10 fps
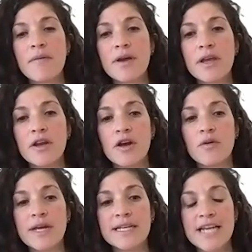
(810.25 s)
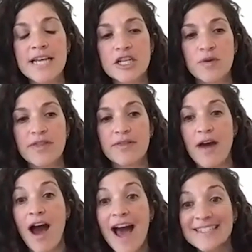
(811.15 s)
in touch with the
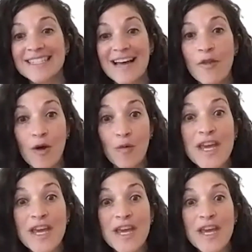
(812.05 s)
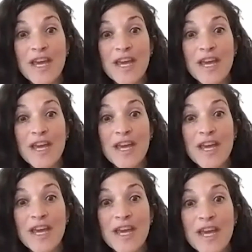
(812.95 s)
highest level that we can go,
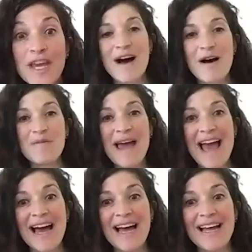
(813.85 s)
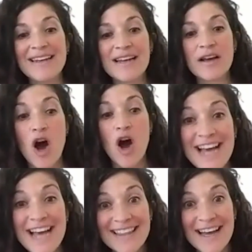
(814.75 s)
and
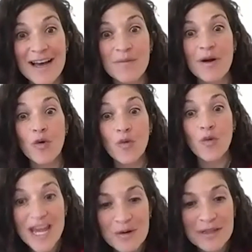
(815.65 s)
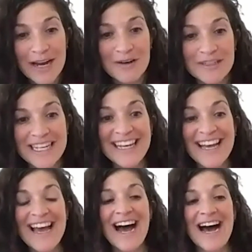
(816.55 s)
contact them
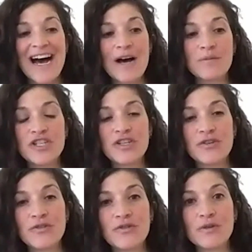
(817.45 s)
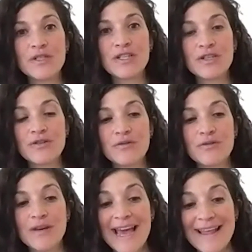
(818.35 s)
regularly,
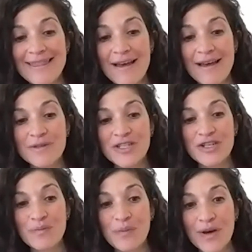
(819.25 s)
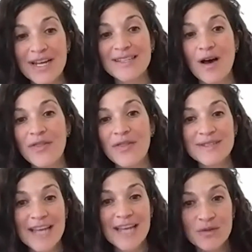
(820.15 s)
to get them to put us on their
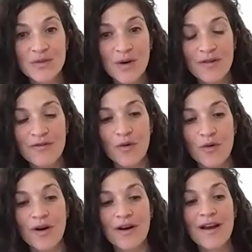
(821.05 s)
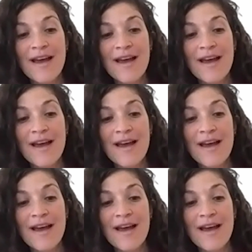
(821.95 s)
schedule for,